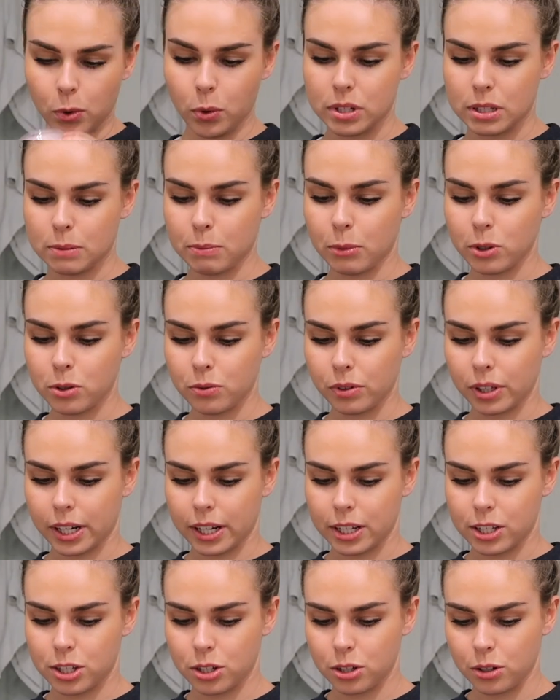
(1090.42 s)
Oh, it smells really
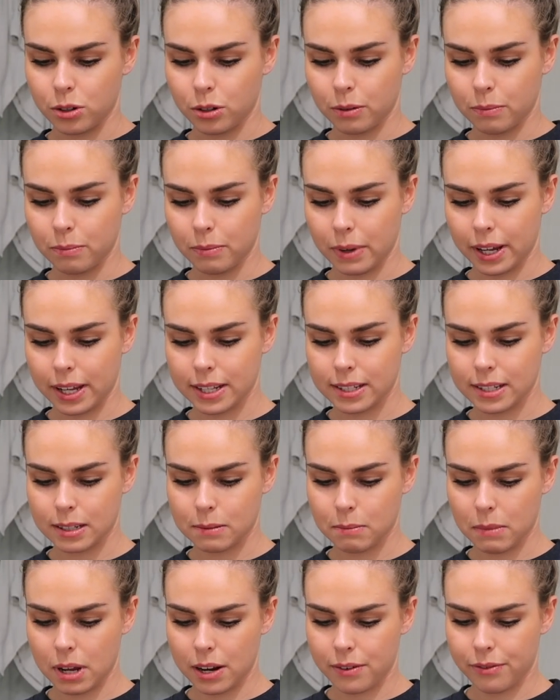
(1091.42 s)
nice too. I guess
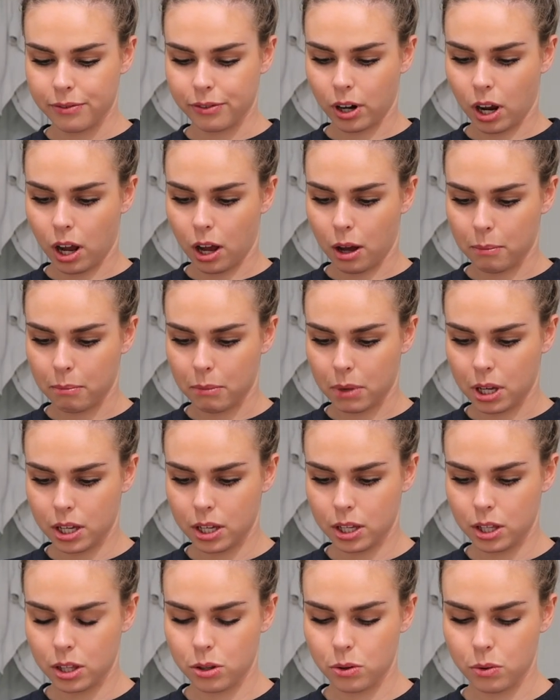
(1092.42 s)
it's made from
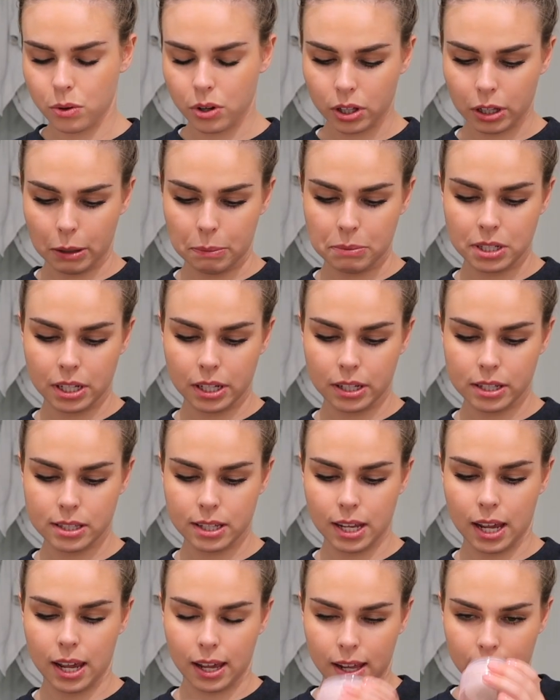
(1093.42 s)
eucalyptus
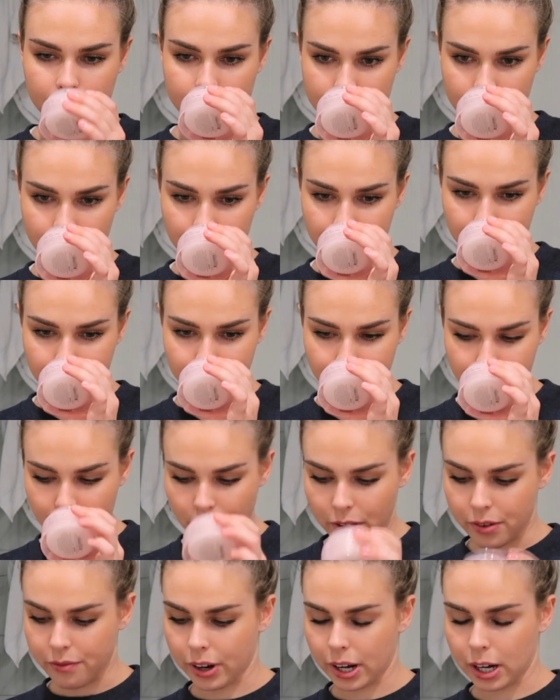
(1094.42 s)
and
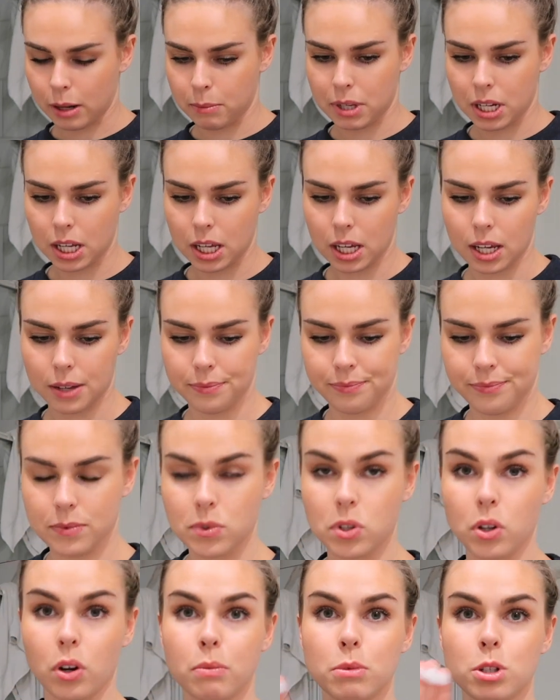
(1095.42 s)
vitamin E.
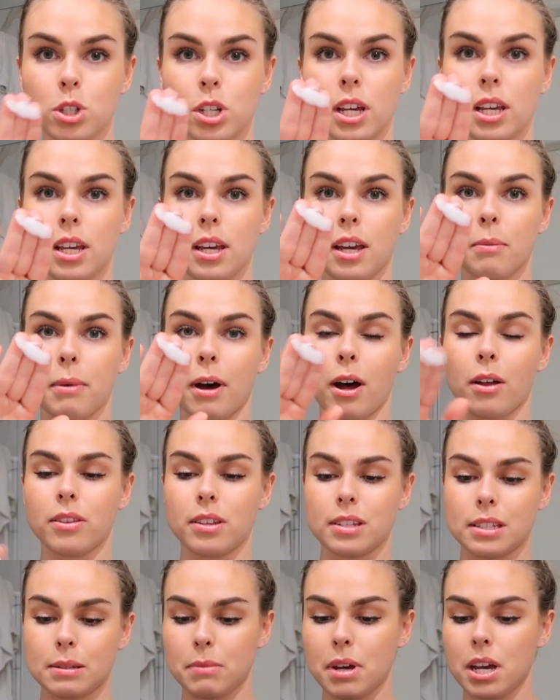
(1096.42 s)
So I'm just taking about
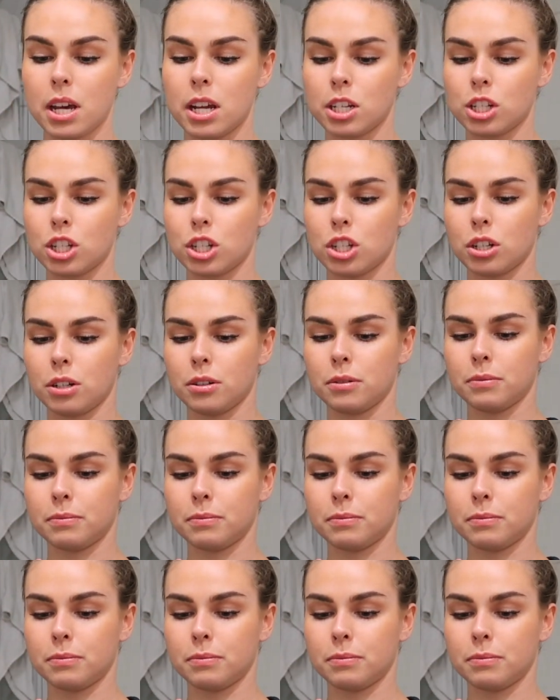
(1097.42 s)
this much.